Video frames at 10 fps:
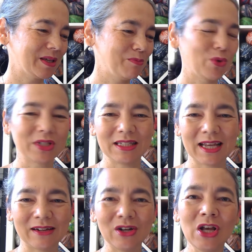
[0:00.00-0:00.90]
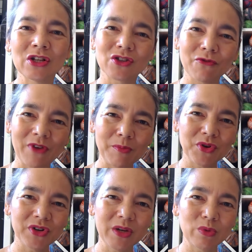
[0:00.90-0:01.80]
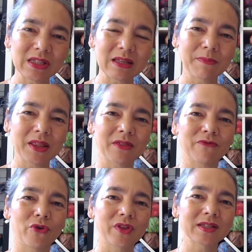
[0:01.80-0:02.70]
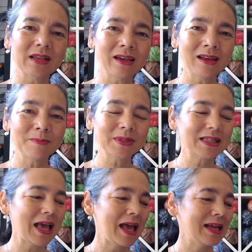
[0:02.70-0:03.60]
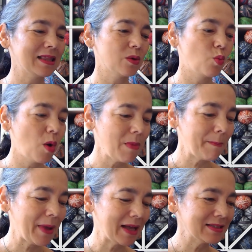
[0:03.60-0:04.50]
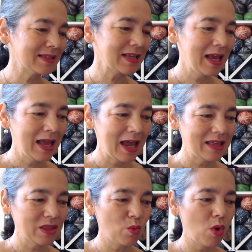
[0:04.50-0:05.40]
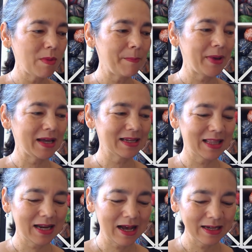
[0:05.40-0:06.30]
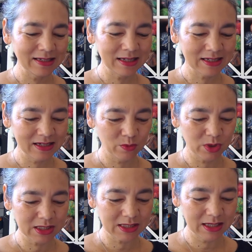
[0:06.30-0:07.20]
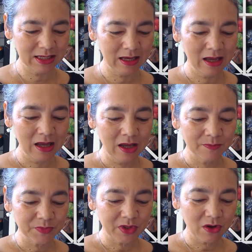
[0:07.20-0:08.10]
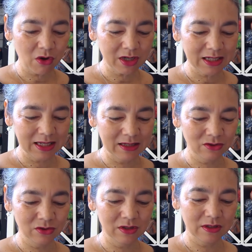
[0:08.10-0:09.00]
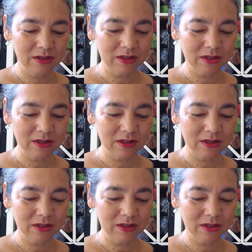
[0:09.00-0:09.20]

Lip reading: in more detail. So February was the month for the signups and the warm-up patterns. And the warm-up pattern that I knitted was the cochineal